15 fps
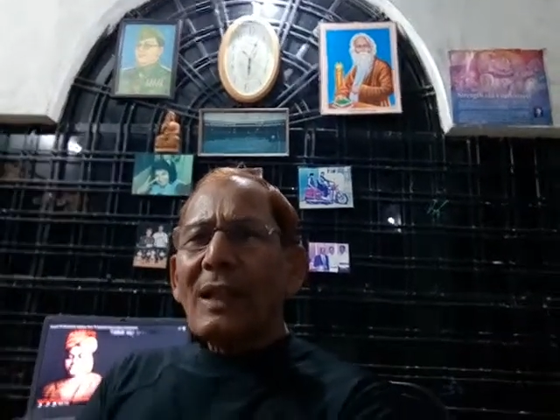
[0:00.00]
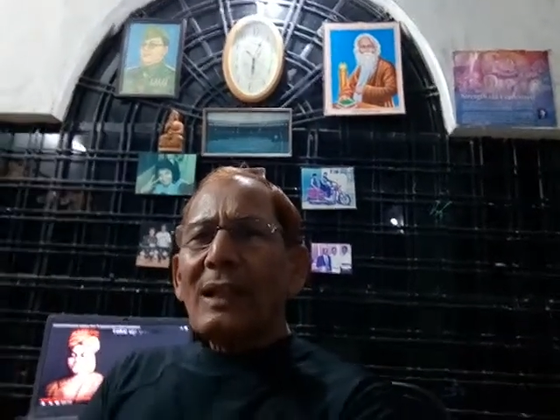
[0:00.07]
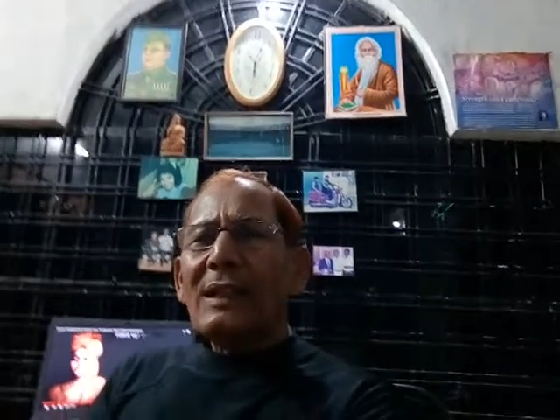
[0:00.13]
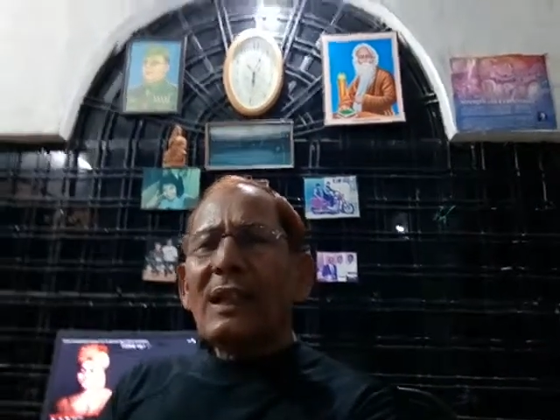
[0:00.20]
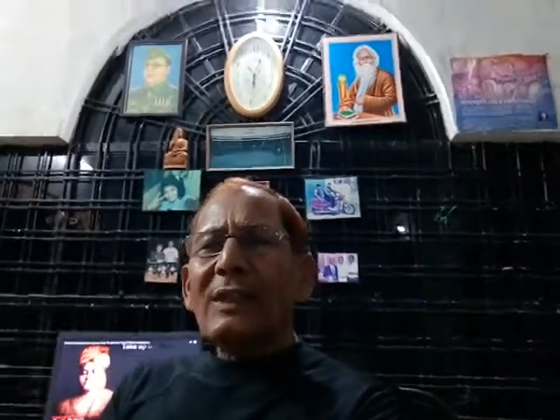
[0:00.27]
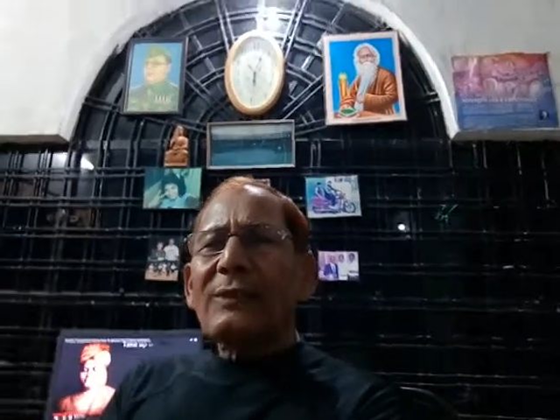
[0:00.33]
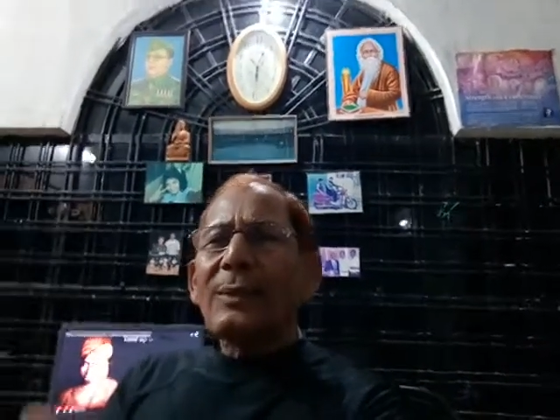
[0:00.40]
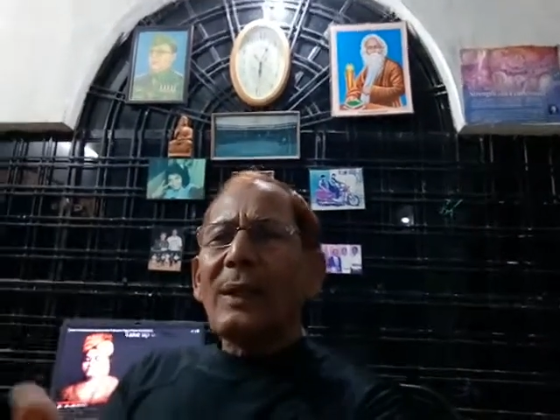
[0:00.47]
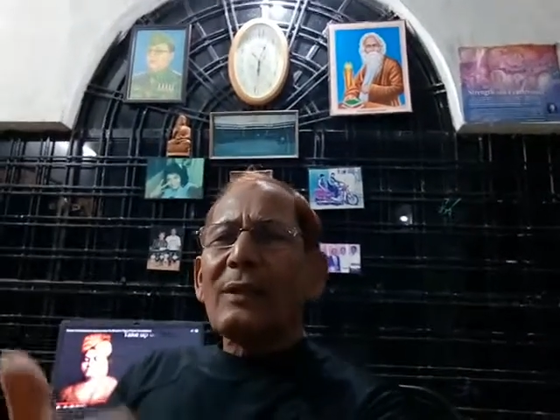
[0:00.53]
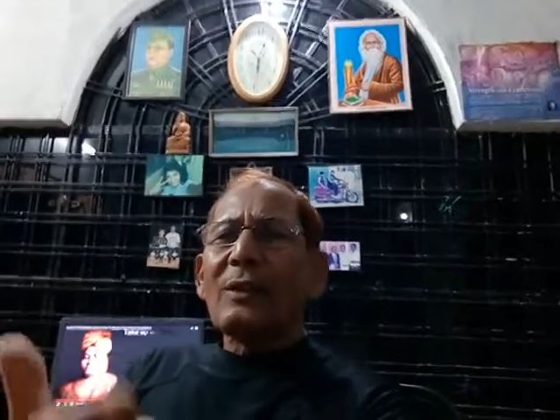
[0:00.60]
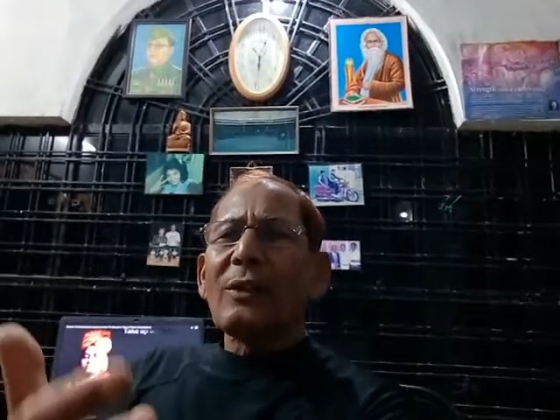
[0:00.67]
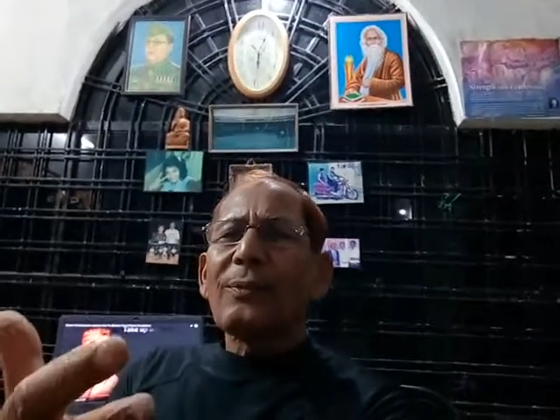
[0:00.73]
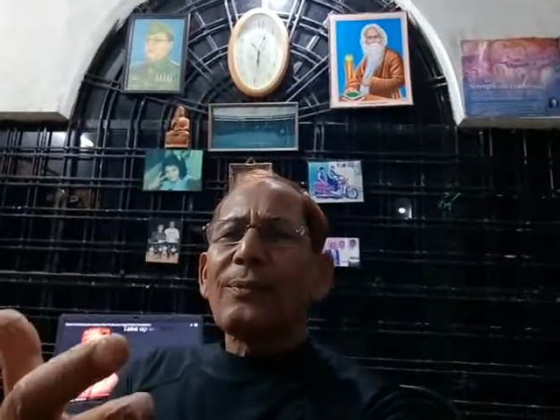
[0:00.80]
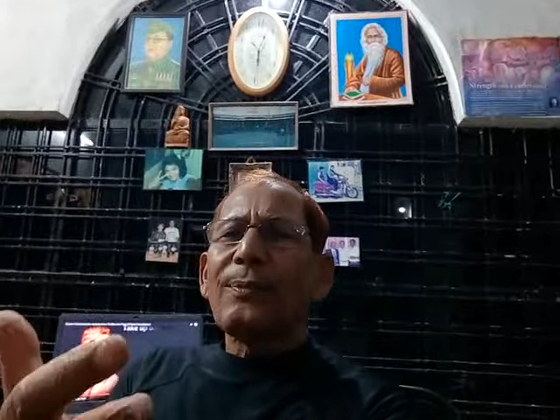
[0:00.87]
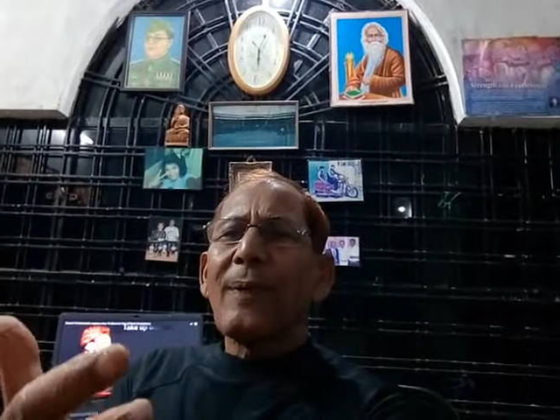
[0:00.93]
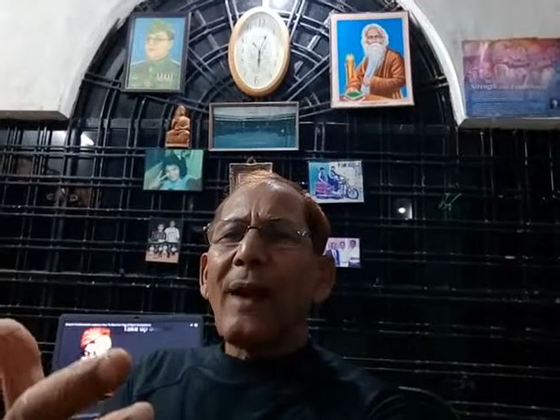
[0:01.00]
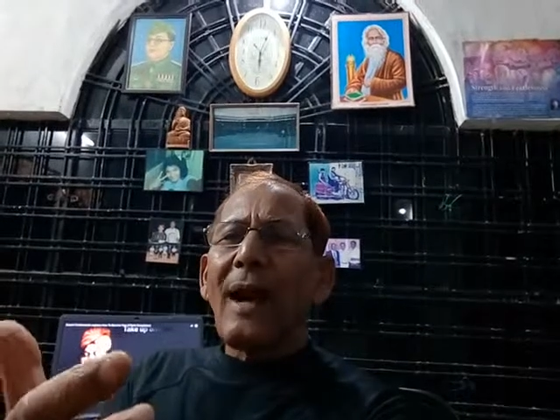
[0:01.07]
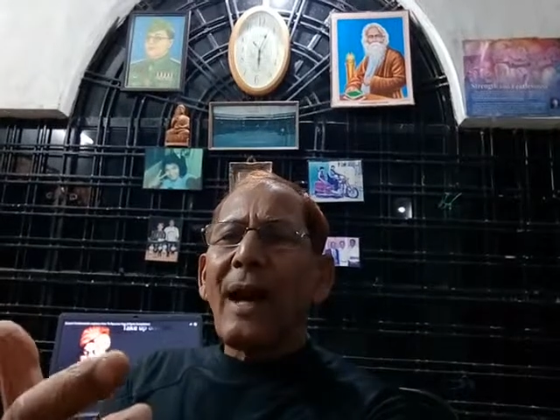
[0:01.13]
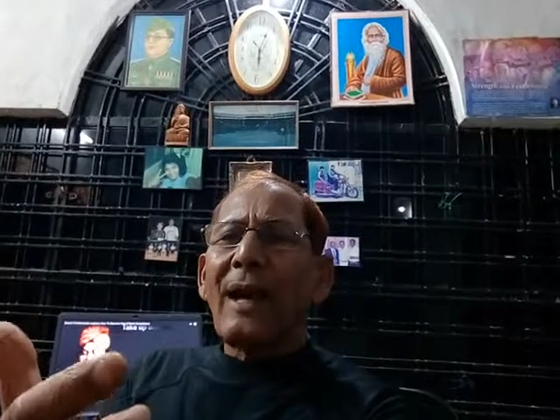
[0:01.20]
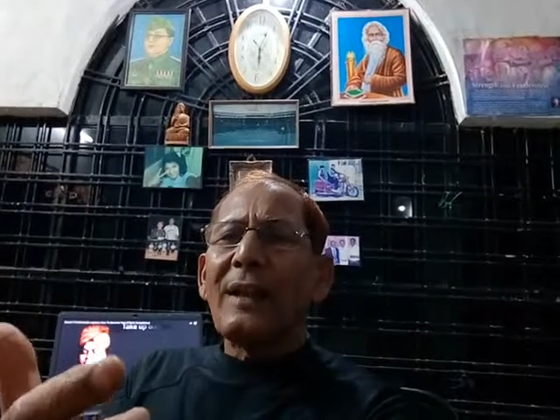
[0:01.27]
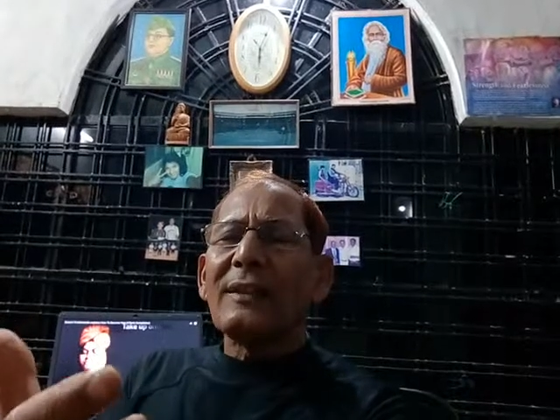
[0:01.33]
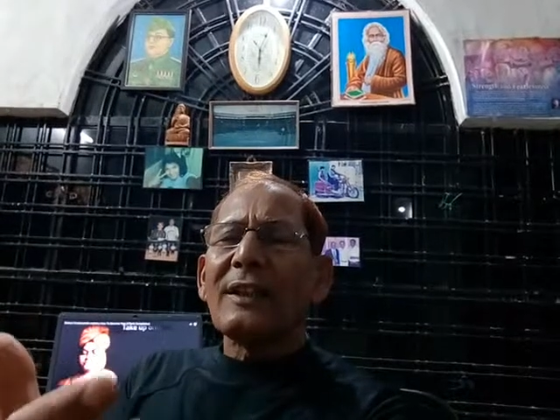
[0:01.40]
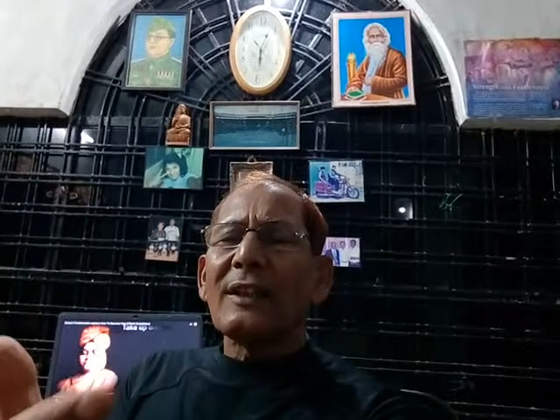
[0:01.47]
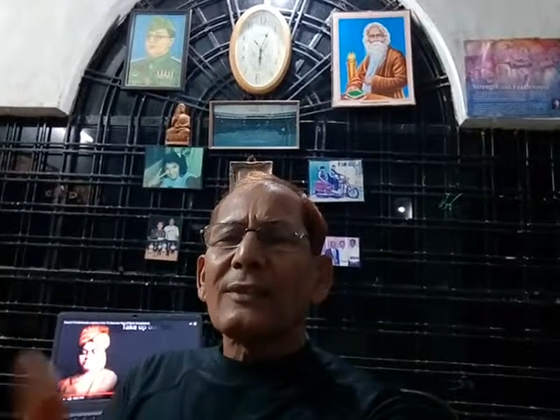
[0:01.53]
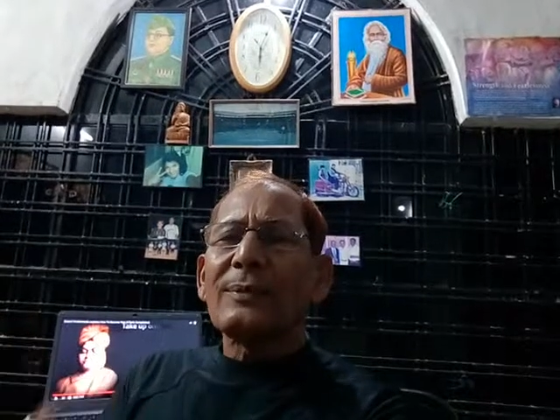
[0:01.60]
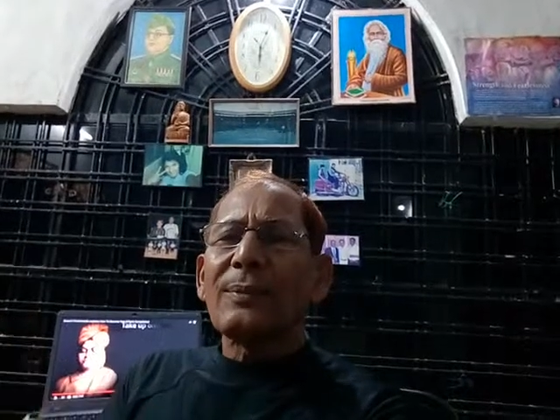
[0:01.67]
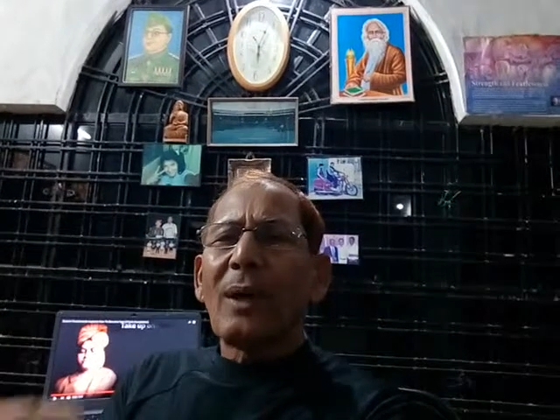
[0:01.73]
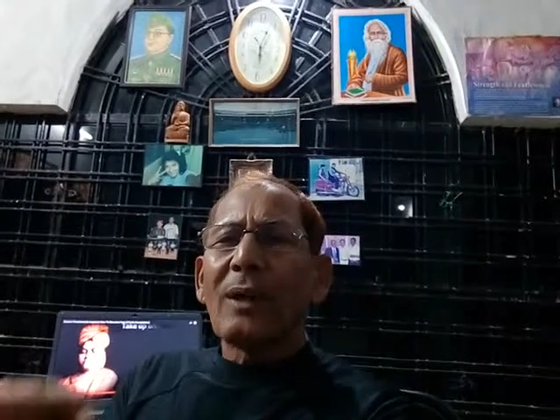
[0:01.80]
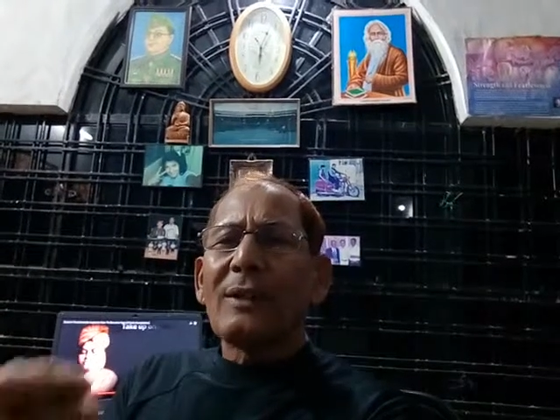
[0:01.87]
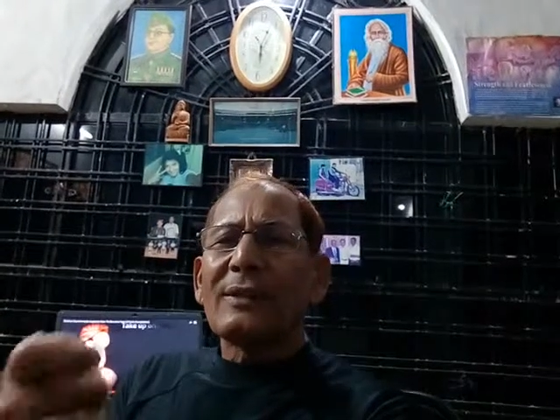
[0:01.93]
Let failure find its
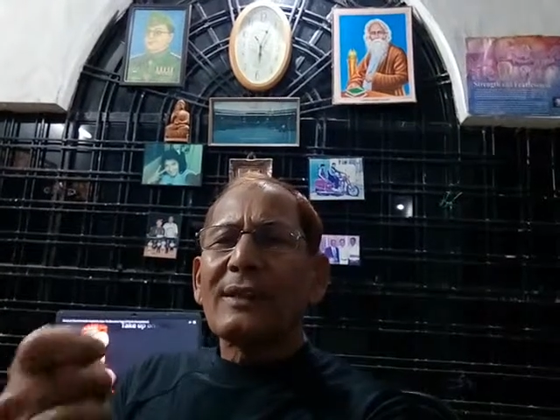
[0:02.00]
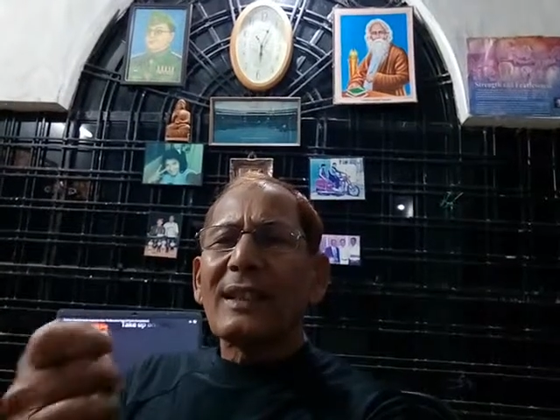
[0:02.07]
false